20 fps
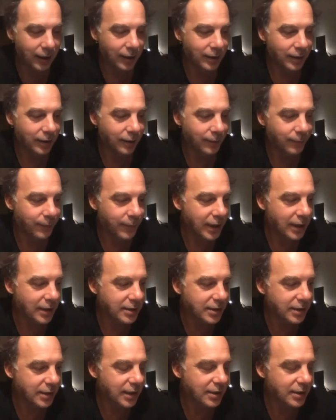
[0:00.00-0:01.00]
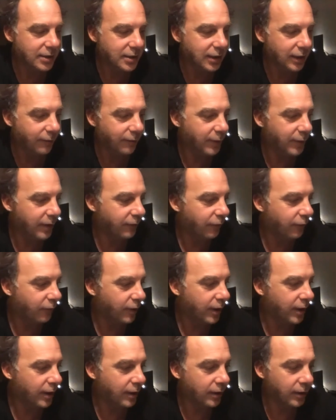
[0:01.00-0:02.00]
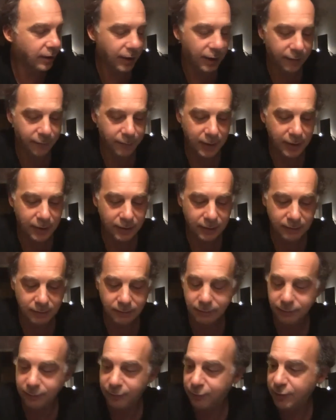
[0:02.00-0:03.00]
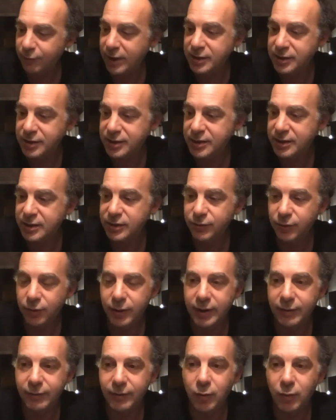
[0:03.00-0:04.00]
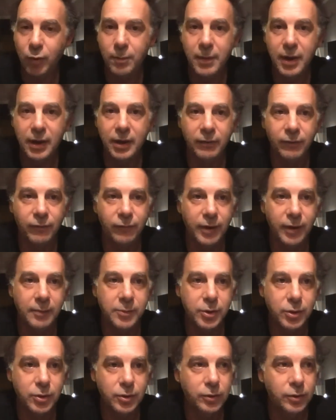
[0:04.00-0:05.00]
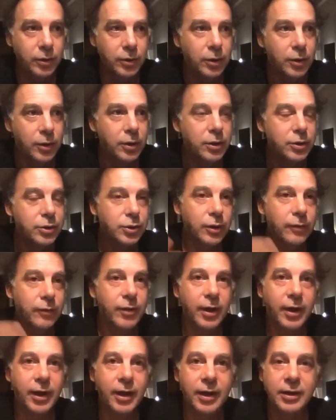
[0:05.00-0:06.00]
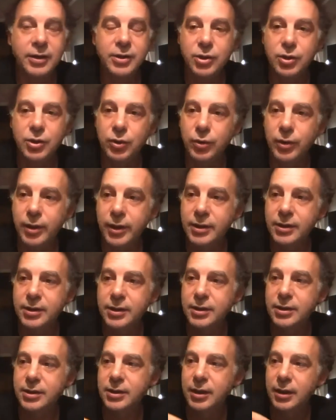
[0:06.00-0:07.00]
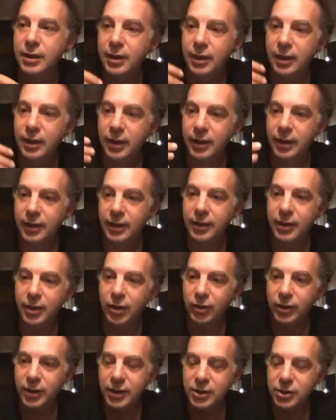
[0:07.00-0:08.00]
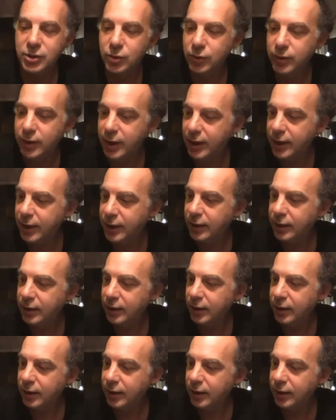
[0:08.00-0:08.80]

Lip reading: Me and Syllas have been friends since forever. We met in film school. So if there are any students in the audience today,